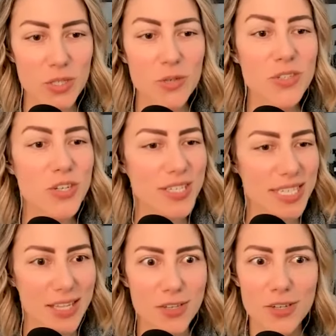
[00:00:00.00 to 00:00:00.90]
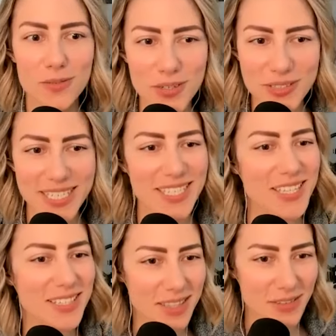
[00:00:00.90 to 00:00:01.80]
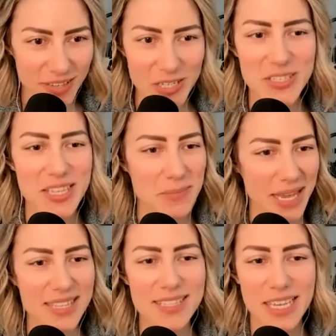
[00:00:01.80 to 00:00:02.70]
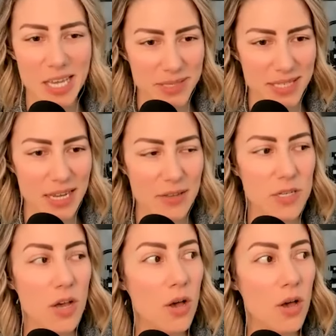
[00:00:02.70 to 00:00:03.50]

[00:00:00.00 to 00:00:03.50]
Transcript: and you understand the neuroses and the fears and the pains and the ups and downs.